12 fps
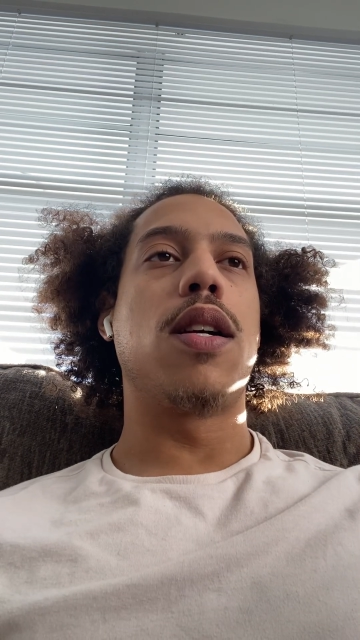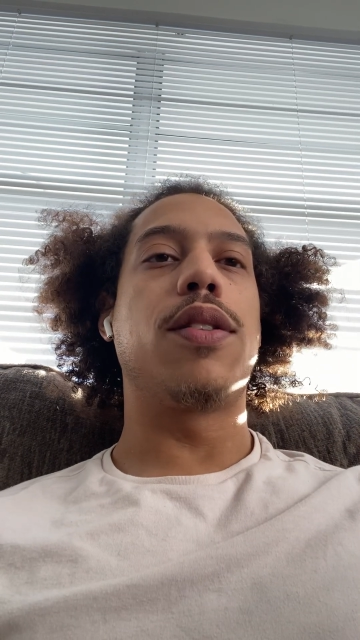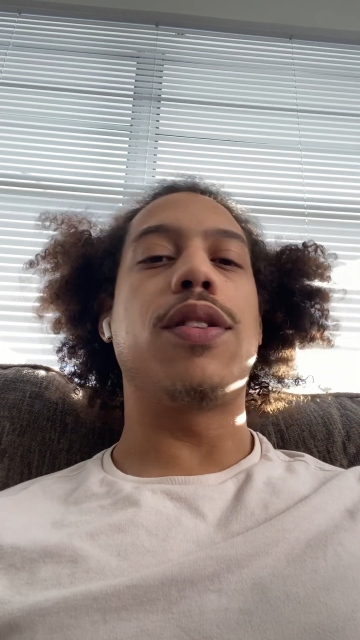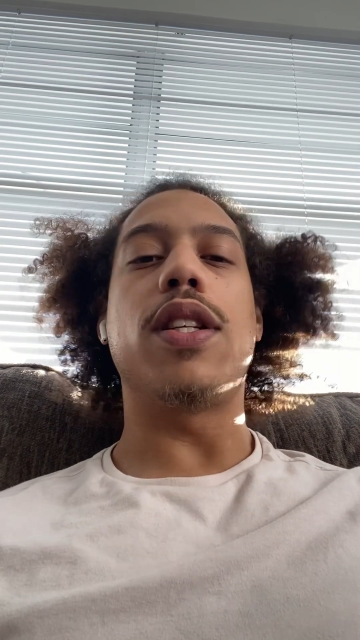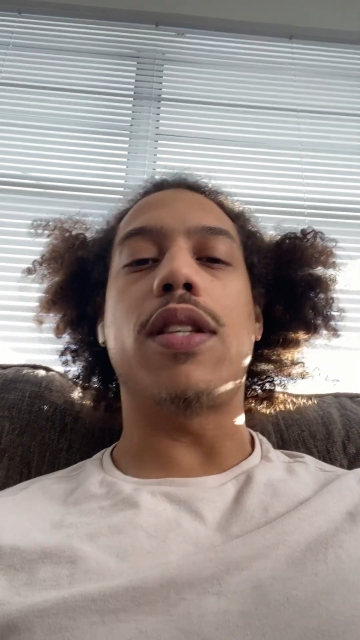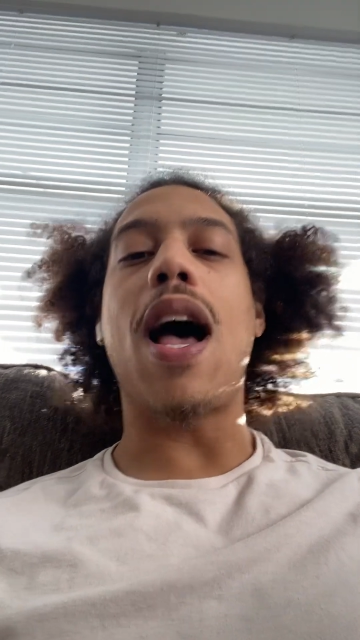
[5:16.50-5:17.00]

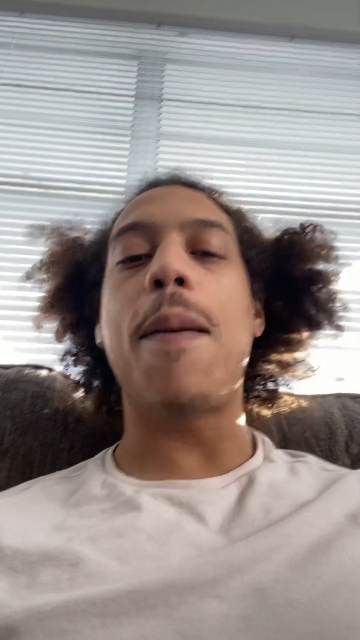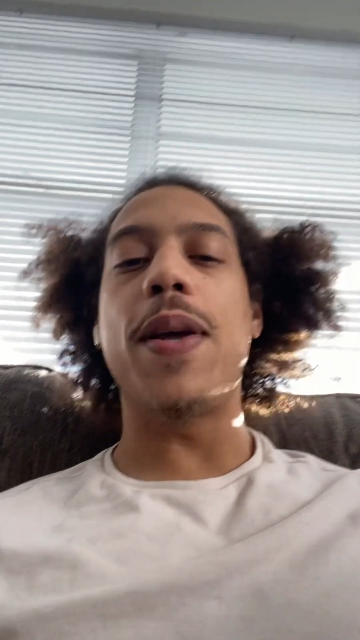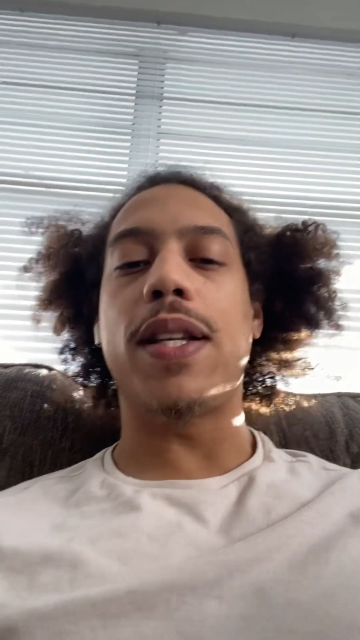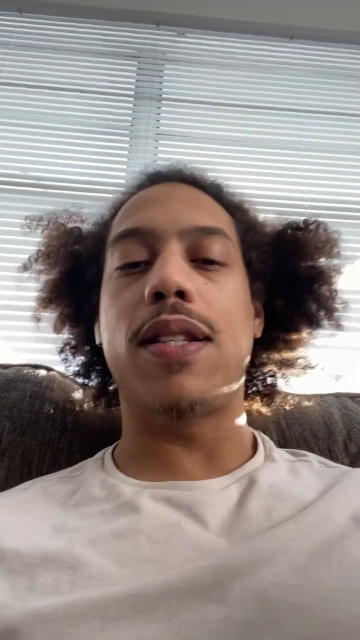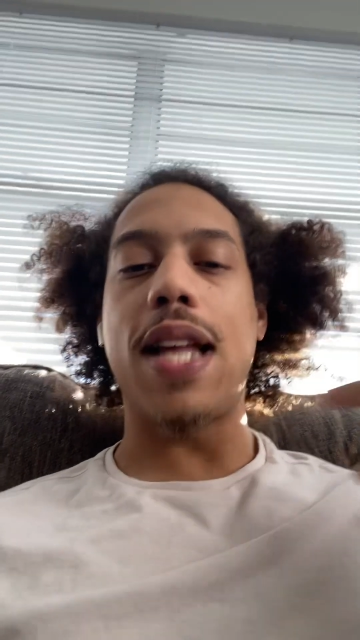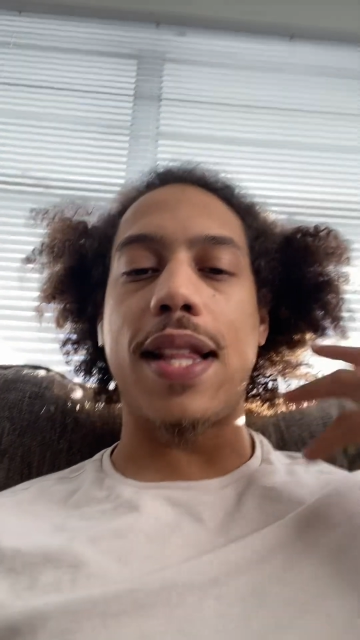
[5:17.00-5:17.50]
the
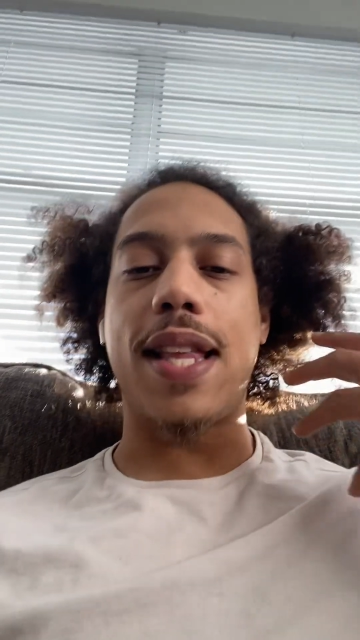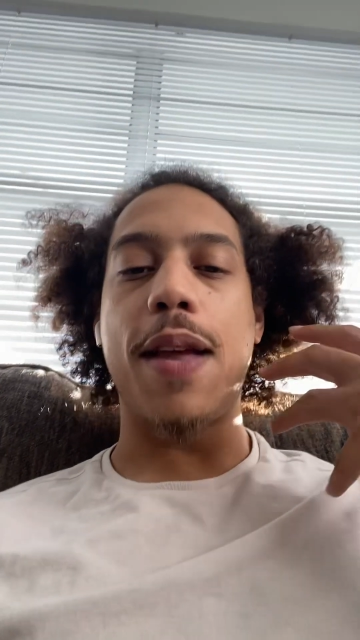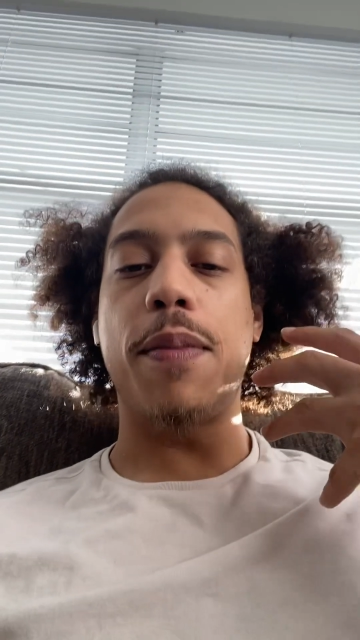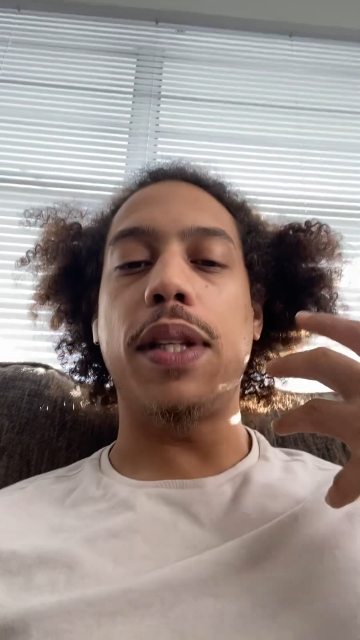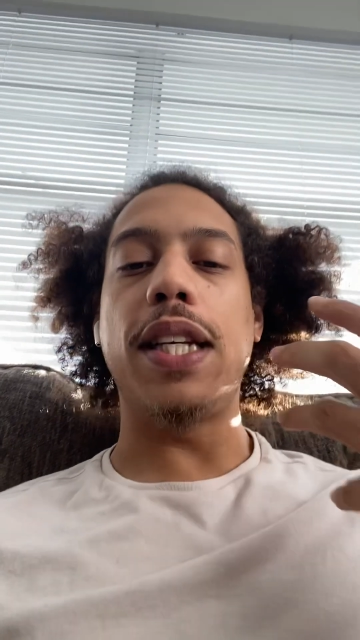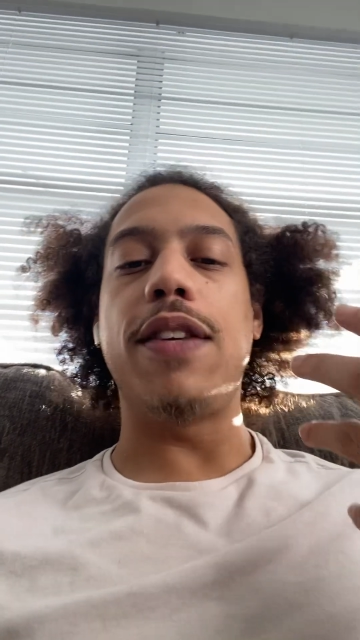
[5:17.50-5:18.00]
topics that they
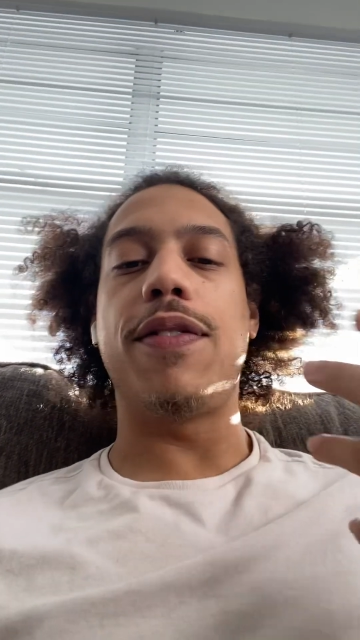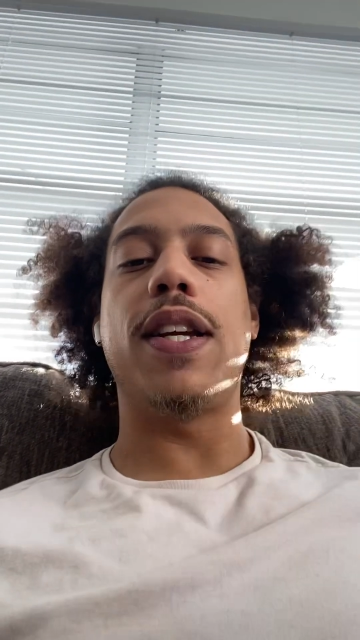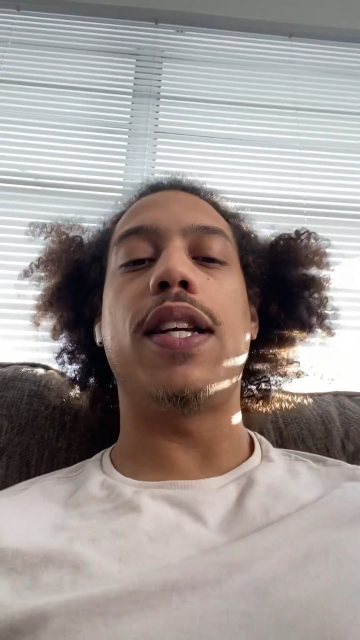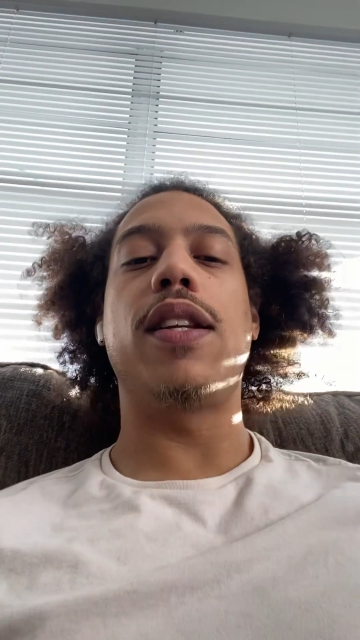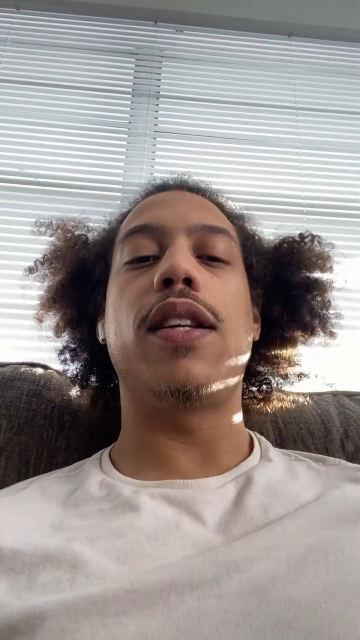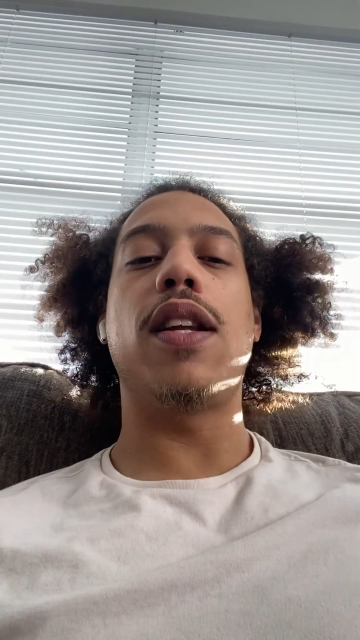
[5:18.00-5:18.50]
believe
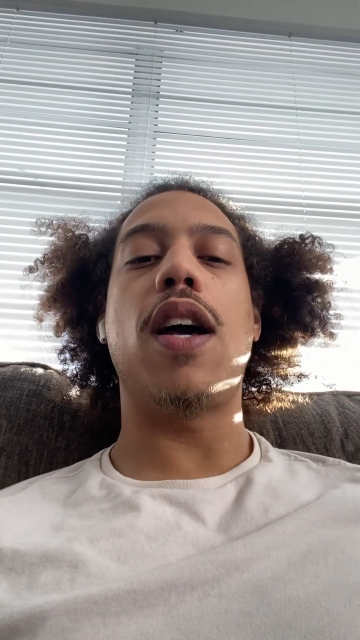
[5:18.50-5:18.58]
in